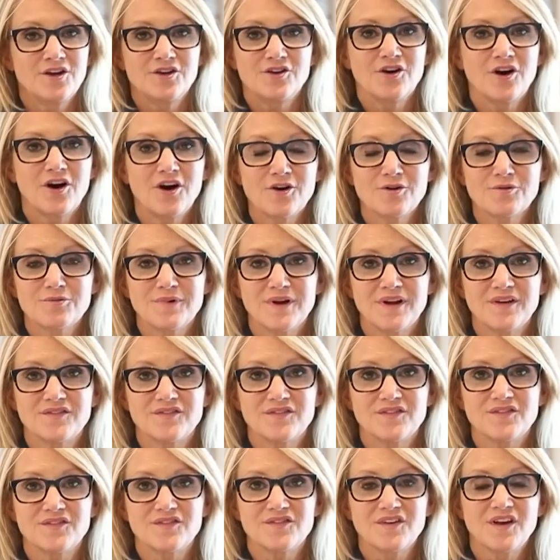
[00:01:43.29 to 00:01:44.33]
Your heart
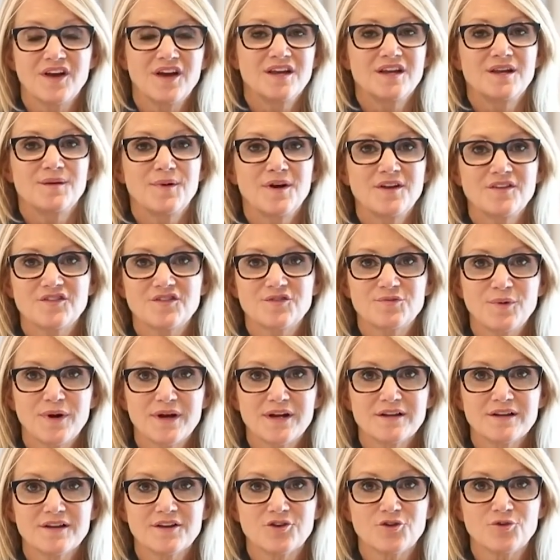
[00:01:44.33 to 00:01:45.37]
races. You might
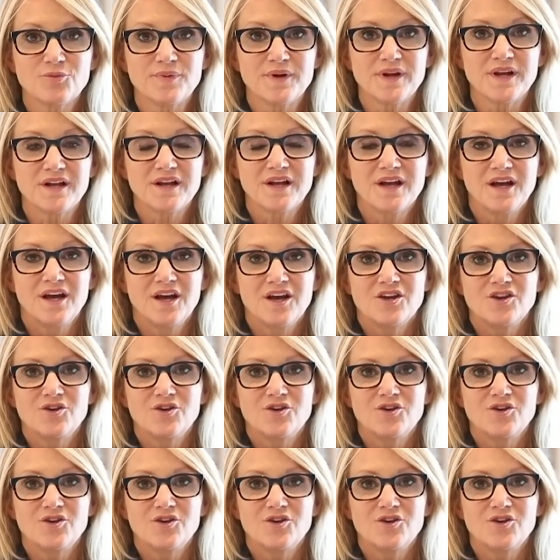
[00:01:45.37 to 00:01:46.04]
sweat a little bit.